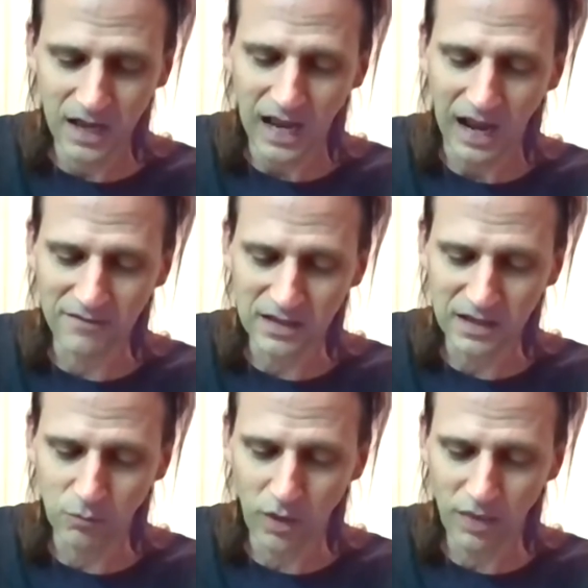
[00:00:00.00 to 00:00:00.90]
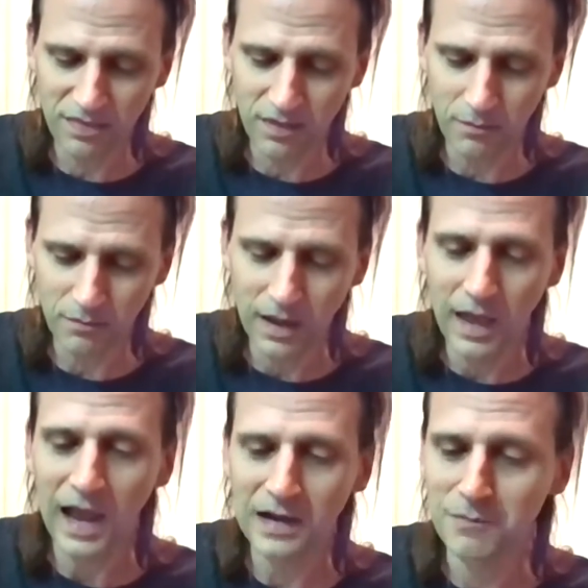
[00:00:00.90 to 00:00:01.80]
Having him with them
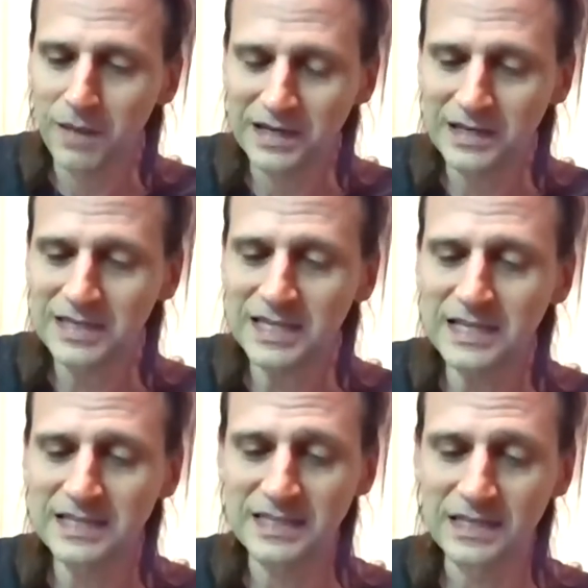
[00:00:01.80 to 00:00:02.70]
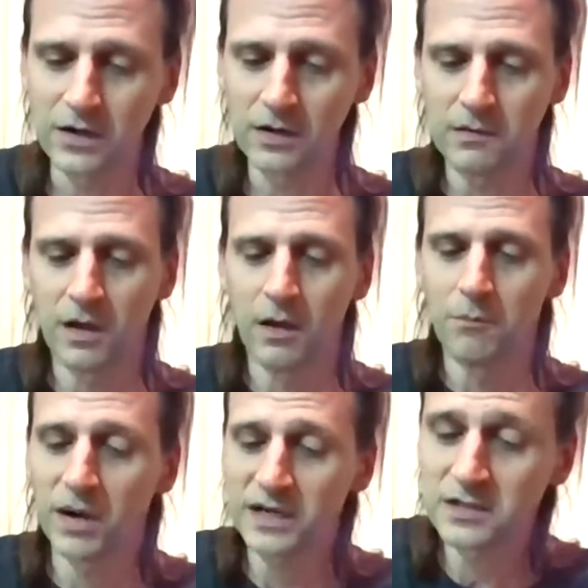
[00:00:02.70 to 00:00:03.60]
had made it easier.
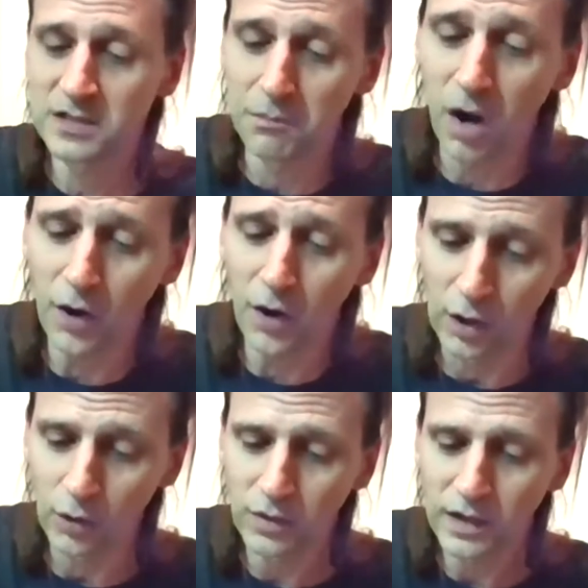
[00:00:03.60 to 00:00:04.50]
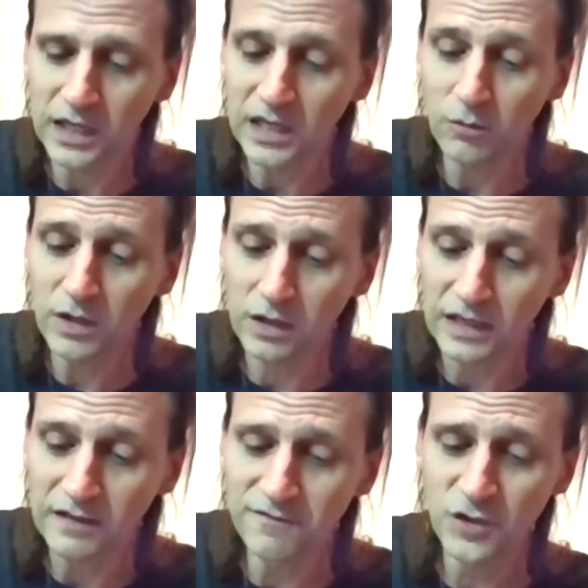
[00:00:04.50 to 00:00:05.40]
But tomorrow he would
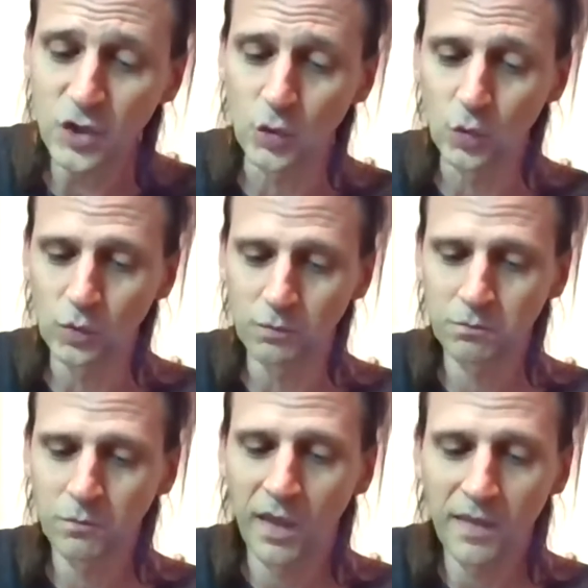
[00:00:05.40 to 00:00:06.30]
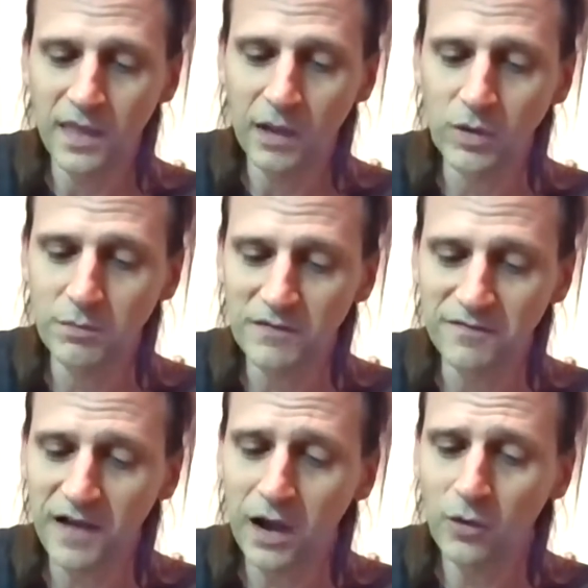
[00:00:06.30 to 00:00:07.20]
leave too. They would be
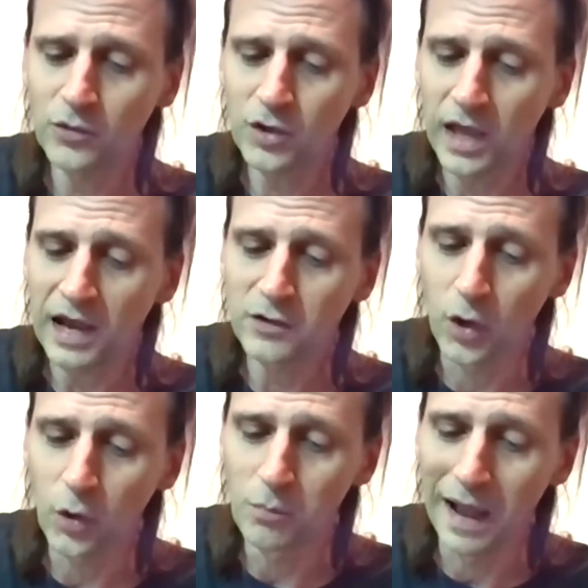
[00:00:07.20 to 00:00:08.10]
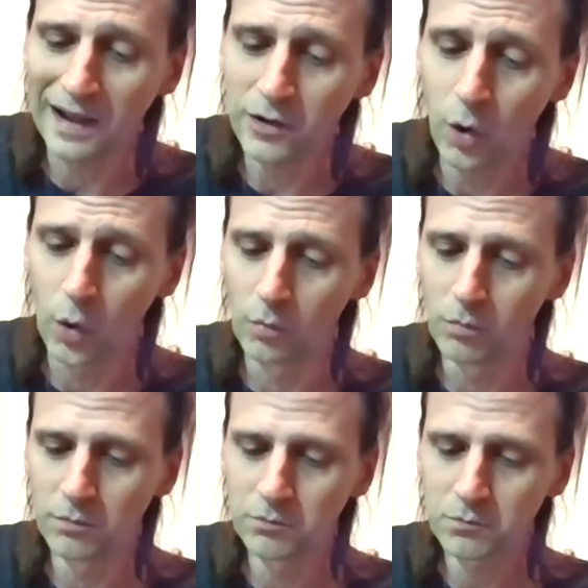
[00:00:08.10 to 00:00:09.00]
found and go back home.
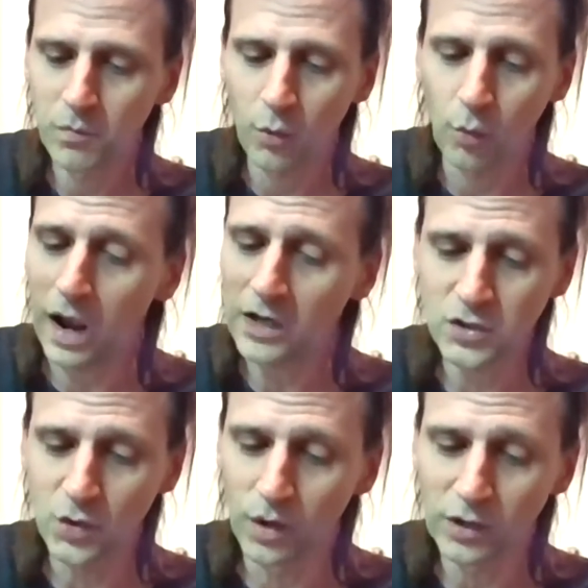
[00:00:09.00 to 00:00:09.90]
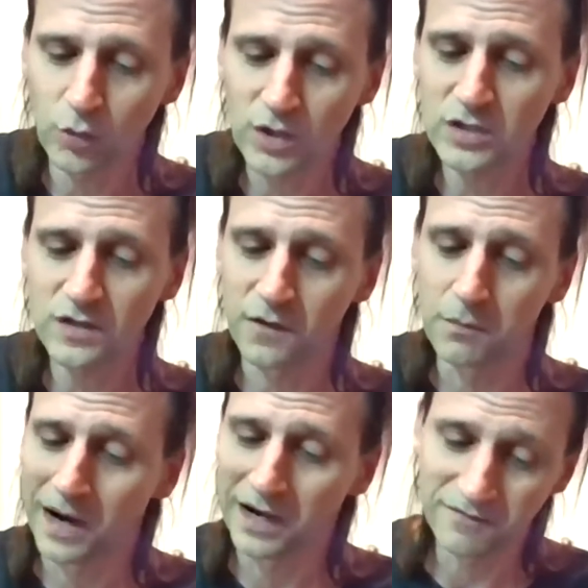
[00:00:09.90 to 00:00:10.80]
Raxo and Christopher
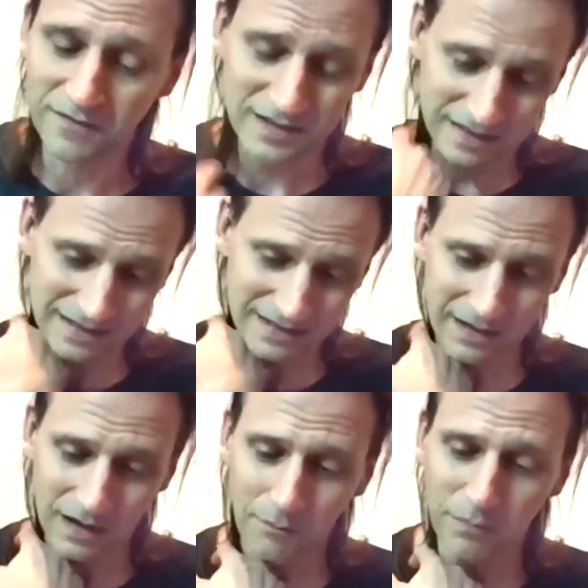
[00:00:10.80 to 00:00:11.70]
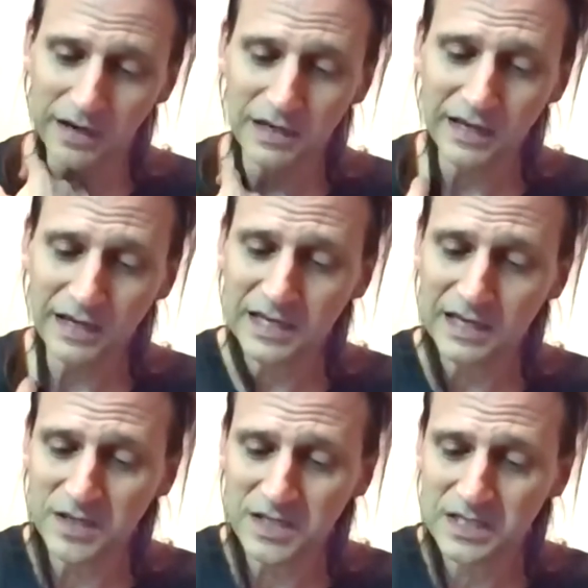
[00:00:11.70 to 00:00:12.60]
might visit, but
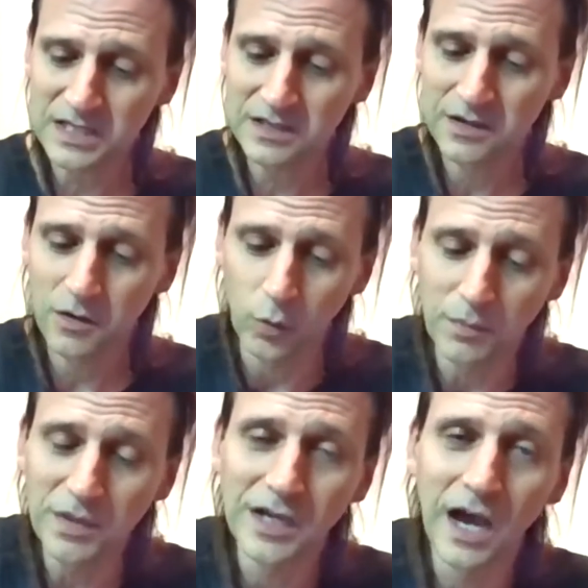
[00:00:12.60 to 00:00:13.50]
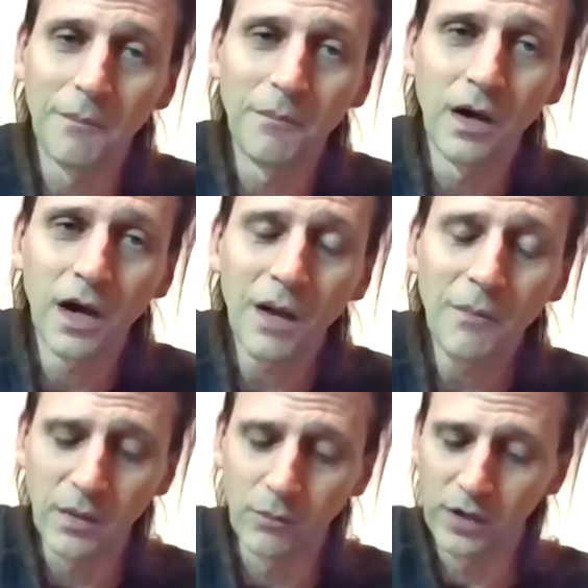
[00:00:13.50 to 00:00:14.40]
Nicodemus would become a
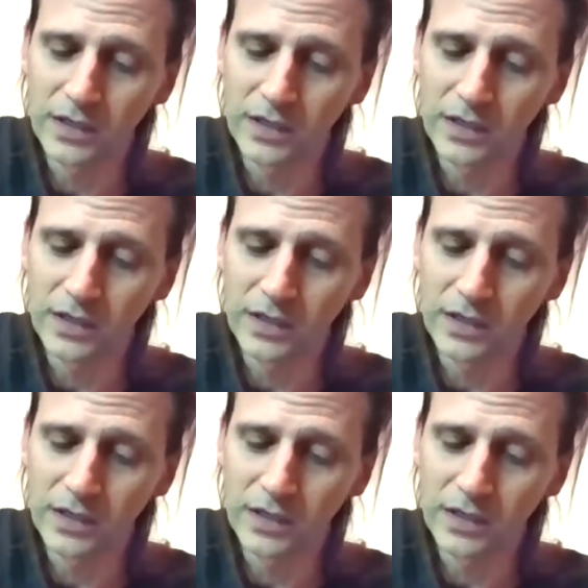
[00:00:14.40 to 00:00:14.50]
memory.